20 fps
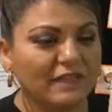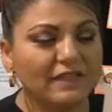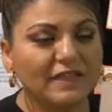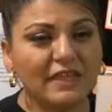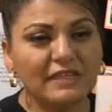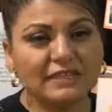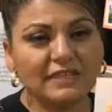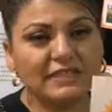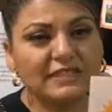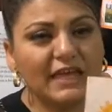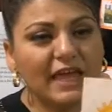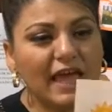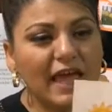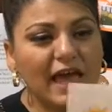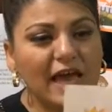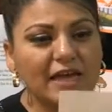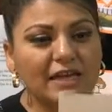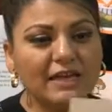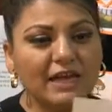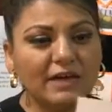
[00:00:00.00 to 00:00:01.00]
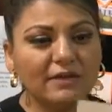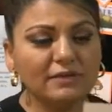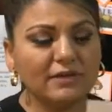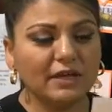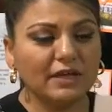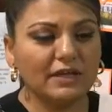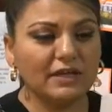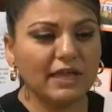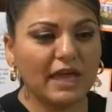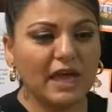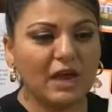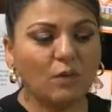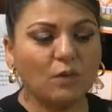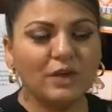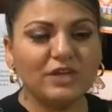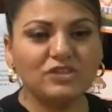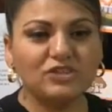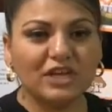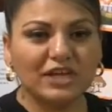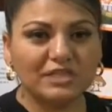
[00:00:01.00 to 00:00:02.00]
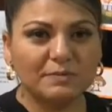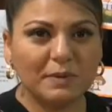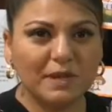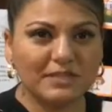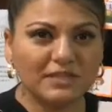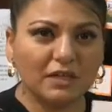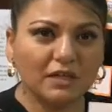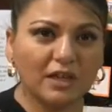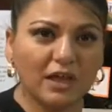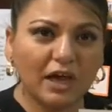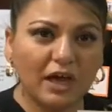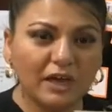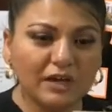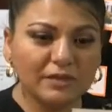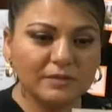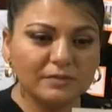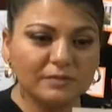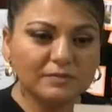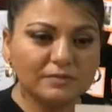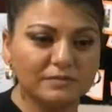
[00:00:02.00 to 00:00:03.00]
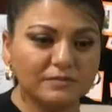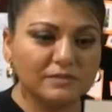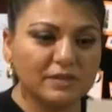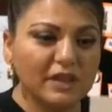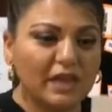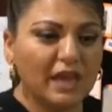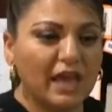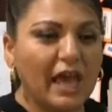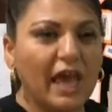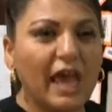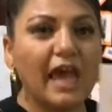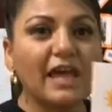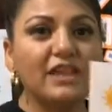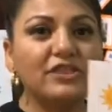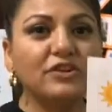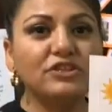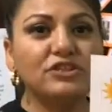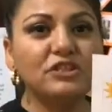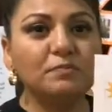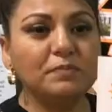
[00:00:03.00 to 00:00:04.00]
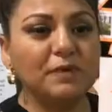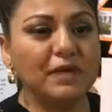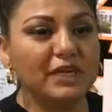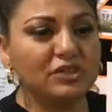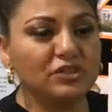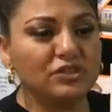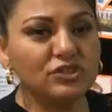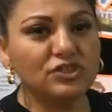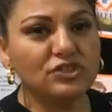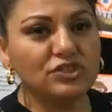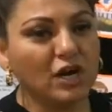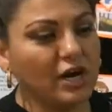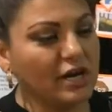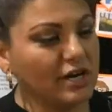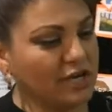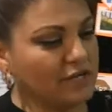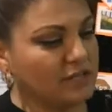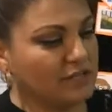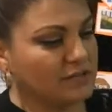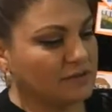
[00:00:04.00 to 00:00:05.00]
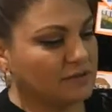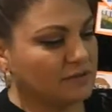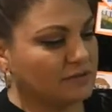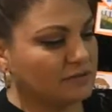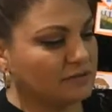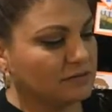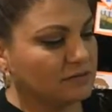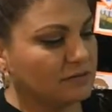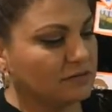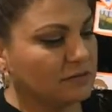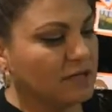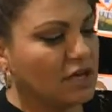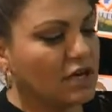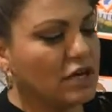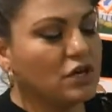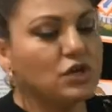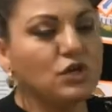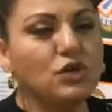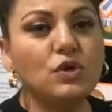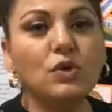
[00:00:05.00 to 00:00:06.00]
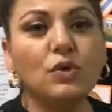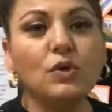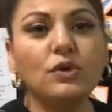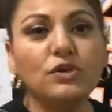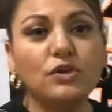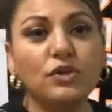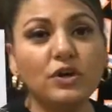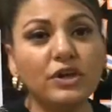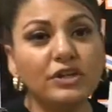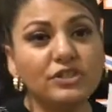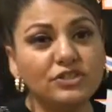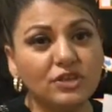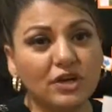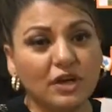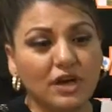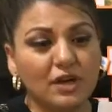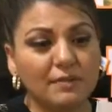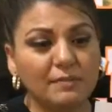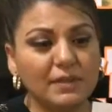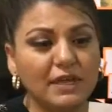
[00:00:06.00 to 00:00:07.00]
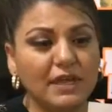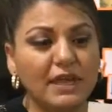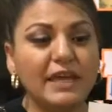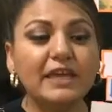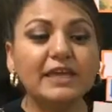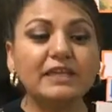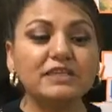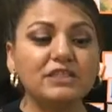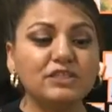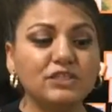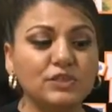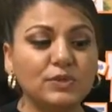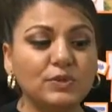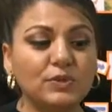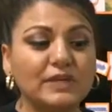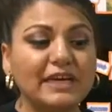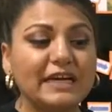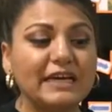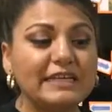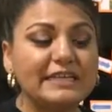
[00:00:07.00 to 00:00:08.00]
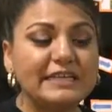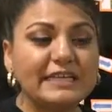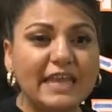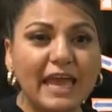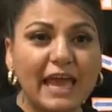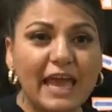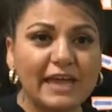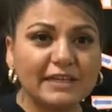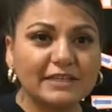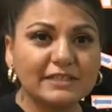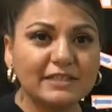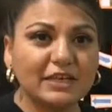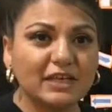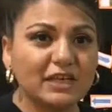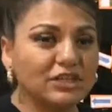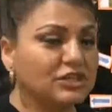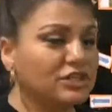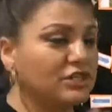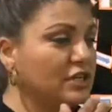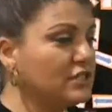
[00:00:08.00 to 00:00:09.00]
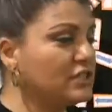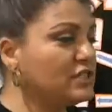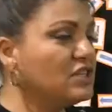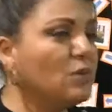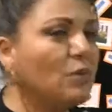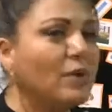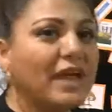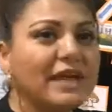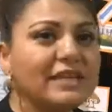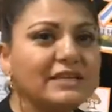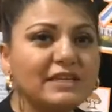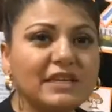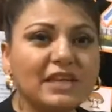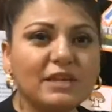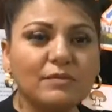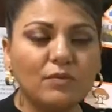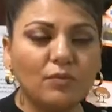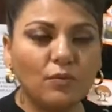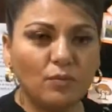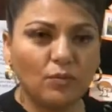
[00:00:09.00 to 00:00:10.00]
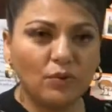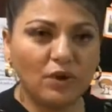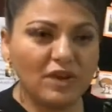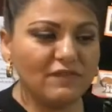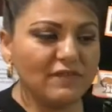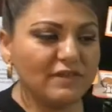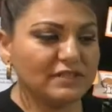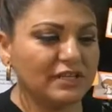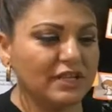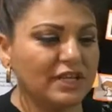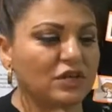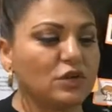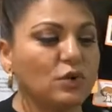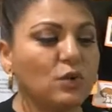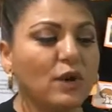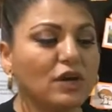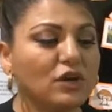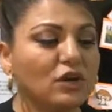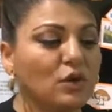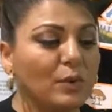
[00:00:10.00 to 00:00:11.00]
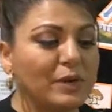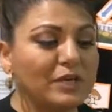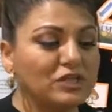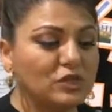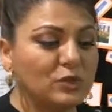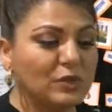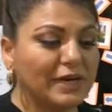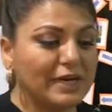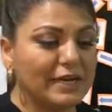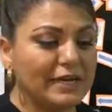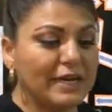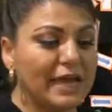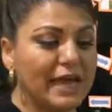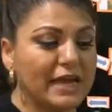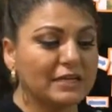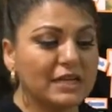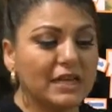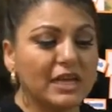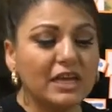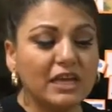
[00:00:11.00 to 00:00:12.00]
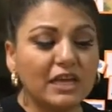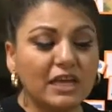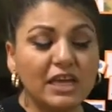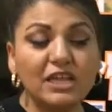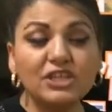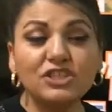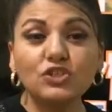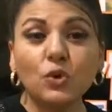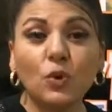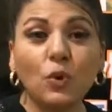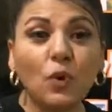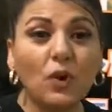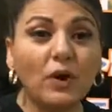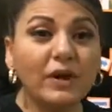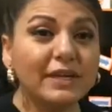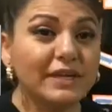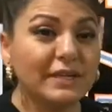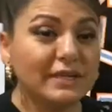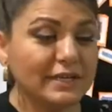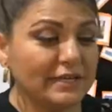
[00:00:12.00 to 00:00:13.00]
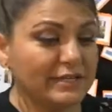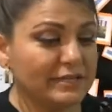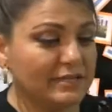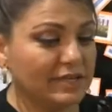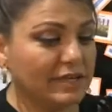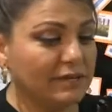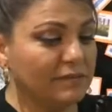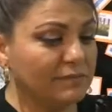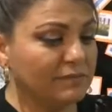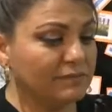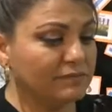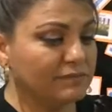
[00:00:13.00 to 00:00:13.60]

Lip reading: This is a handout that we just passed along, and there's pictures on it. Your job is to connect just the way I did it previously. You are going to connect each organism.